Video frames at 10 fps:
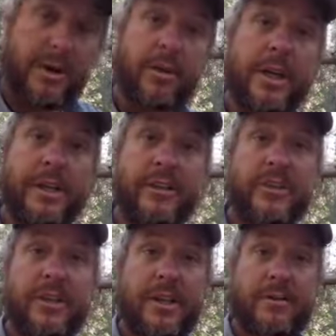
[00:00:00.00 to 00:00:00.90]
rings,
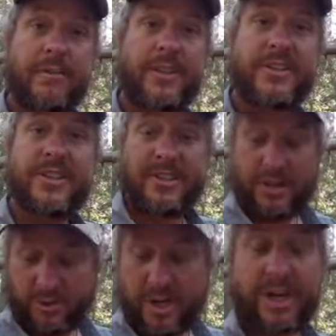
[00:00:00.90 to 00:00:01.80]
this is a
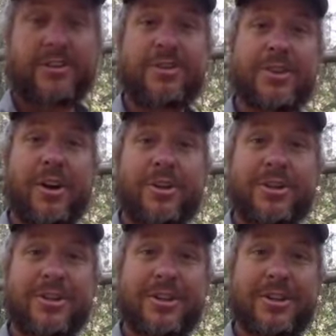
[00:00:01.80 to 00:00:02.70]
$300
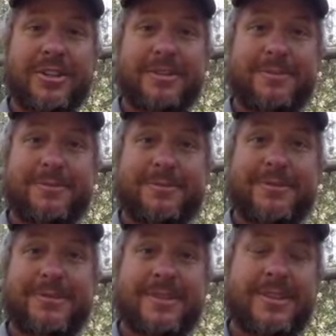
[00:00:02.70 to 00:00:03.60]
shirt.
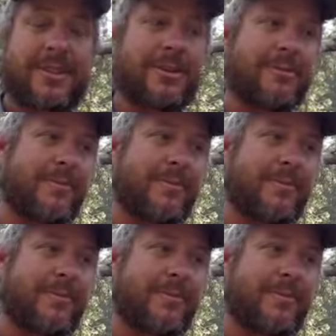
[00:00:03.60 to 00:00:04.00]
So